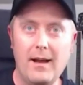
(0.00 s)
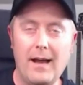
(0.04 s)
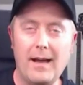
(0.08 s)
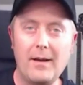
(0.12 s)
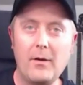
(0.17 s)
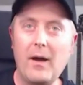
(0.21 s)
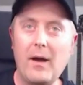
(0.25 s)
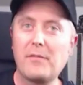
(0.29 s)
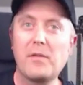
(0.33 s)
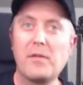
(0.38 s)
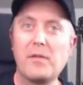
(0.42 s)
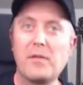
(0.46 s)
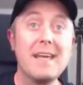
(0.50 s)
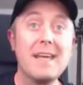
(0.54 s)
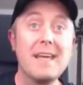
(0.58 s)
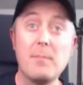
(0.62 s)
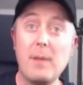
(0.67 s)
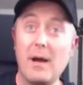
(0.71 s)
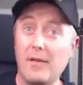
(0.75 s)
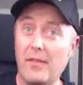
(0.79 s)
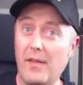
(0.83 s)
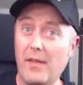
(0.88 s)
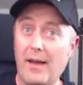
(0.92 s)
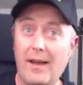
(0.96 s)
I don't have to think
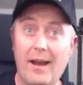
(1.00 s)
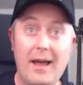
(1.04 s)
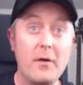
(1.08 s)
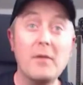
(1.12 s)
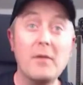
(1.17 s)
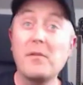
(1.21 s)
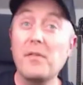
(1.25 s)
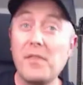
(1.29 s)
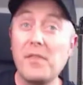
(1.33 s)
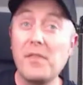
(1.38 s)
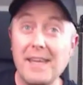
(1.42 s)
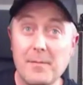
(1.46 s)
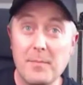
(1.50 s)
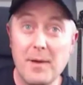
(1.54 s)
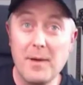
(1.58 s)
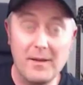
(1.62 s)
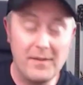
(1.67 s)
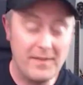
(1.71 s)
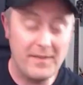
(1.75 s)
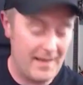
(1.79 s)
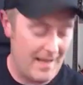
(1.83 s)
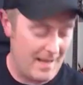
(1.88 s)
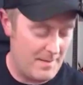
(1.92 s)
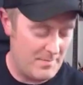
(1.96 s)
about that. I don't have to think
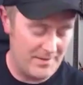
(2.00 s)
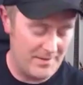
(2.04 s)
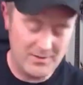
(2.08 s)
about that.